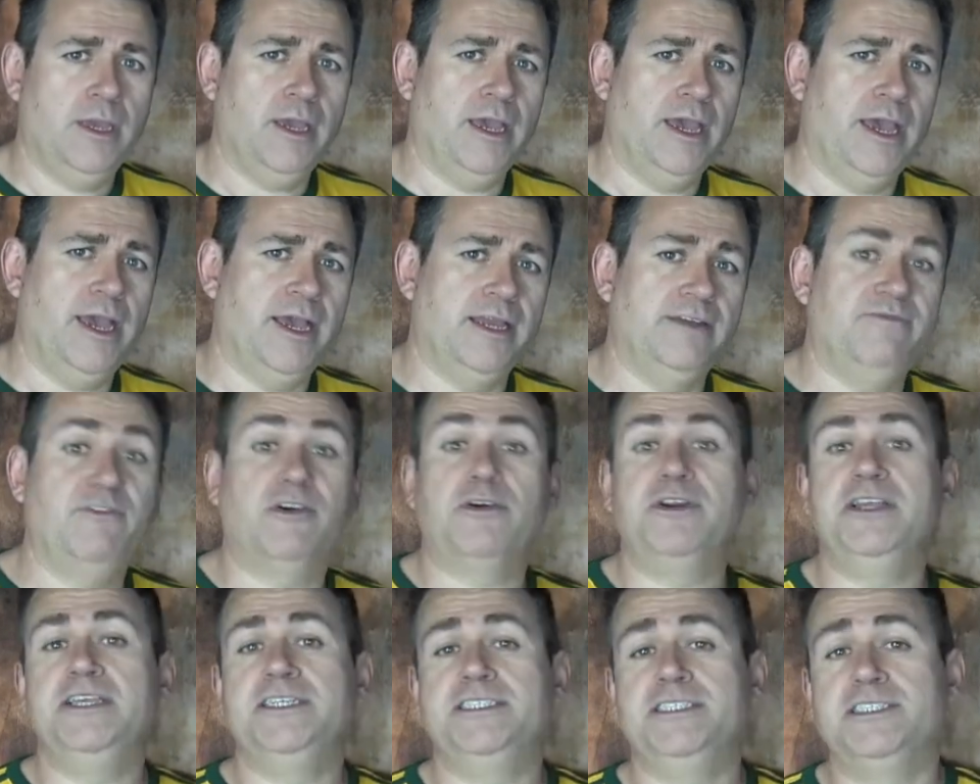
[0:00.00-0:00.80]
And
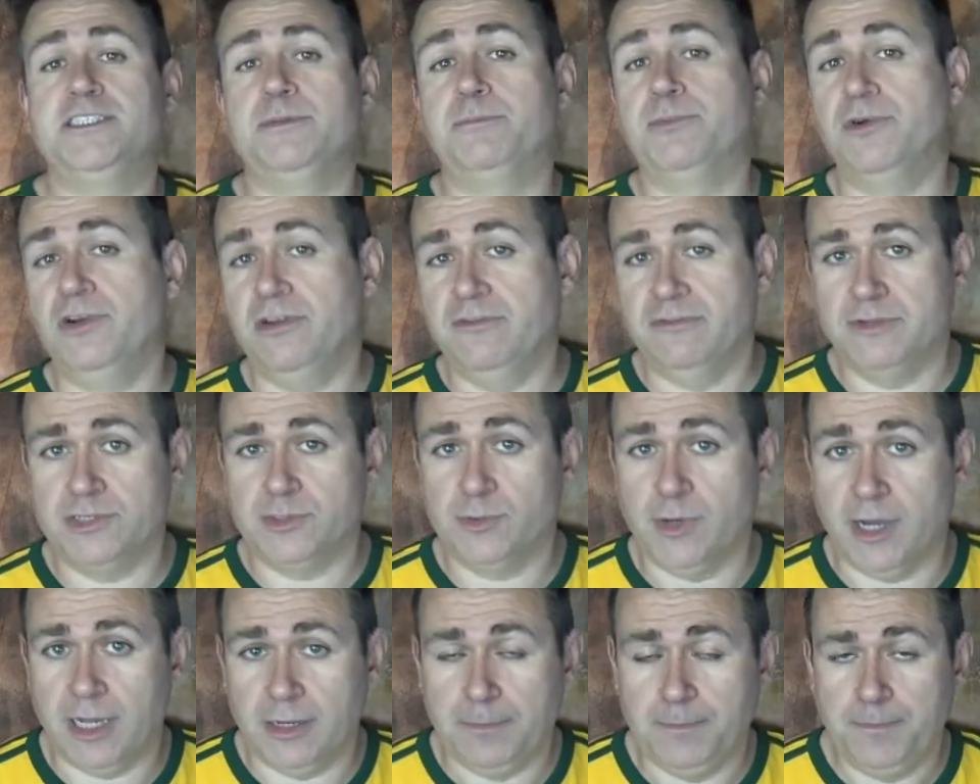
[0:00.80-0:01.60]
very easy to prove
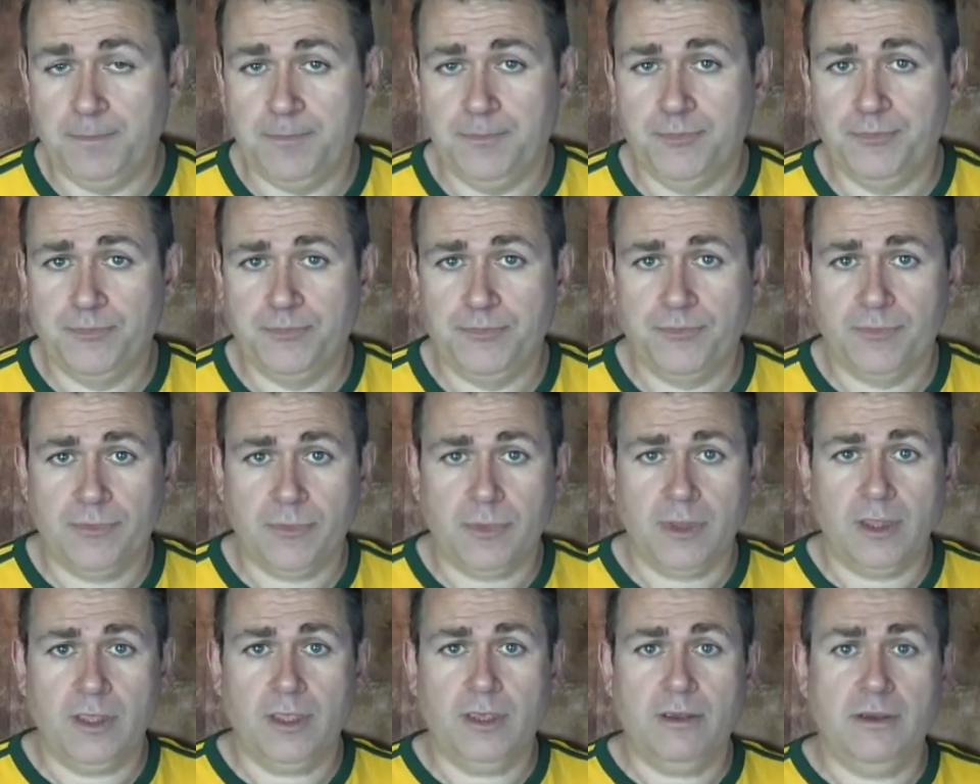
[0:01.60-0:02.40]
as well.
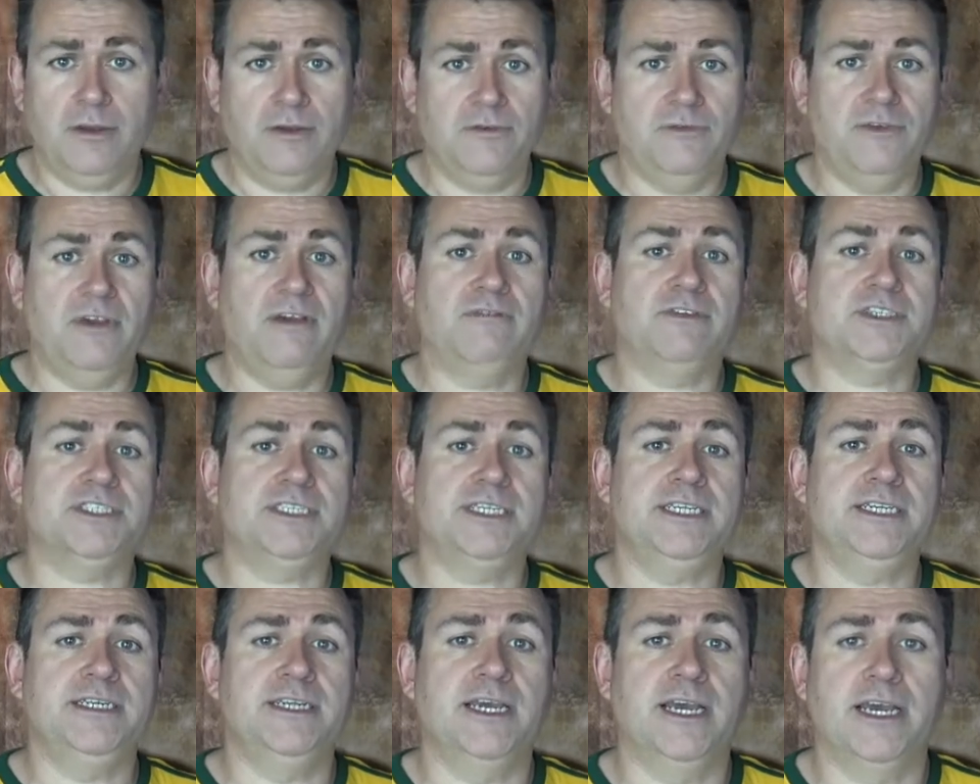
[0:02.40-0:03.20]
Have you ever
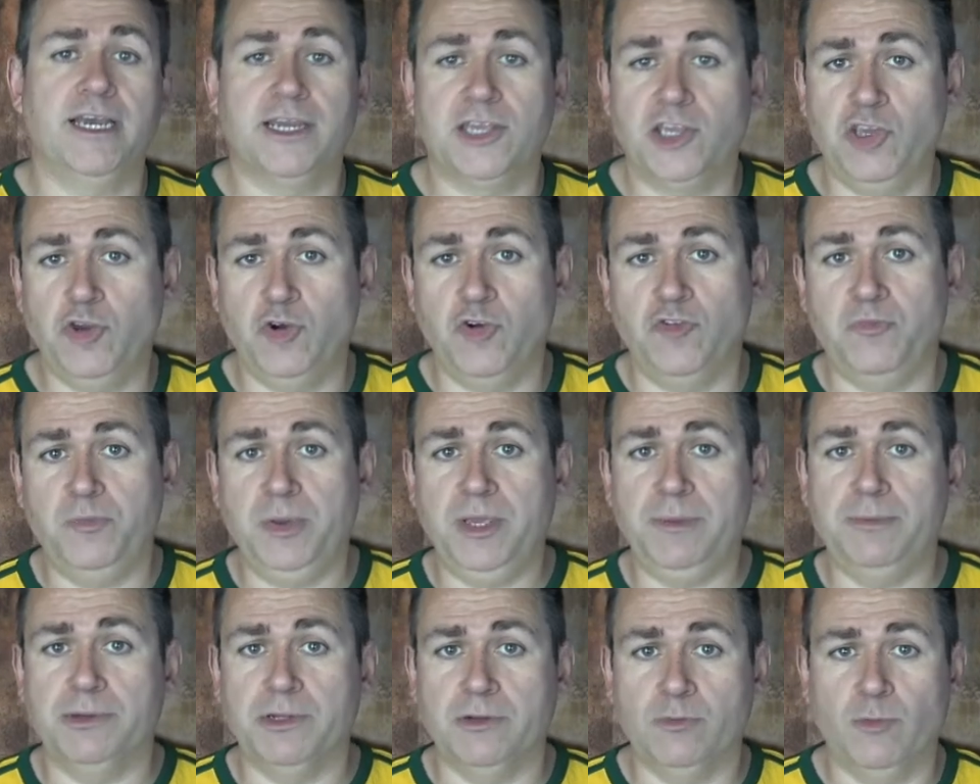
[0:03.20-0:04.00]
seen a queue of
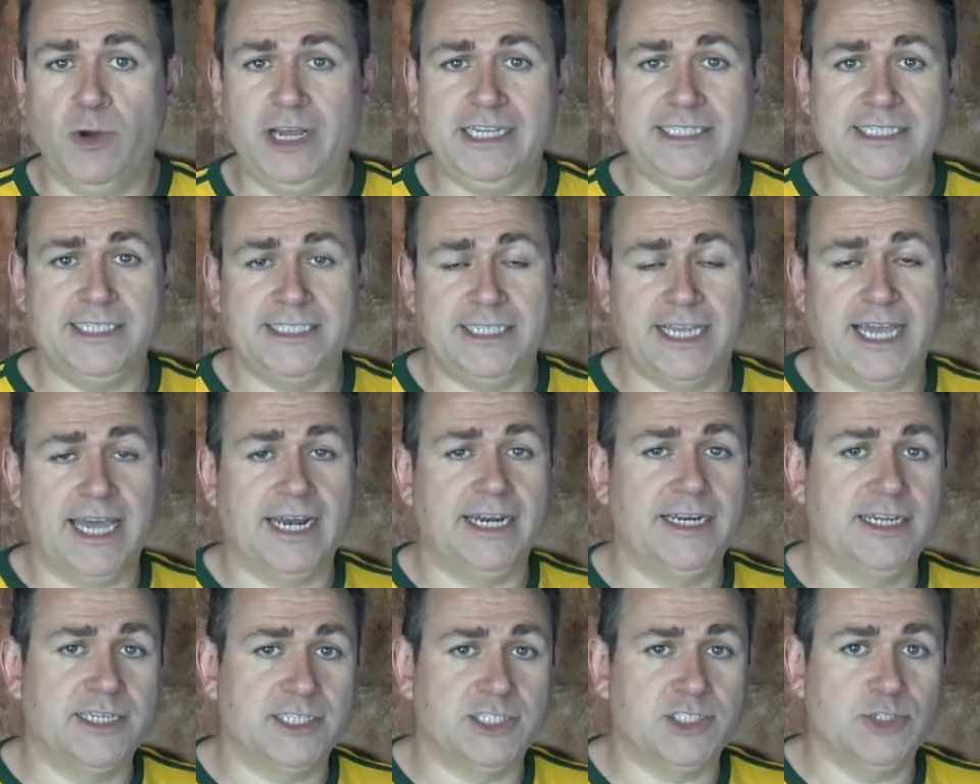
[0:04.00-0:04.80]
people waiting to
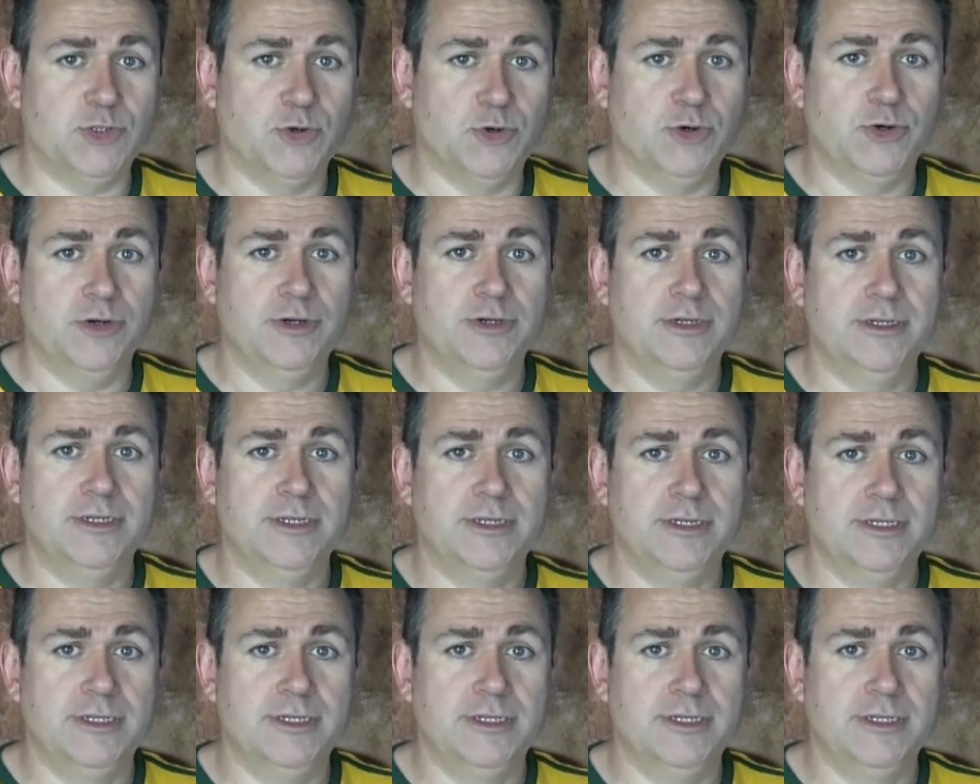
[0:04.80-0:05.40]
get in a store?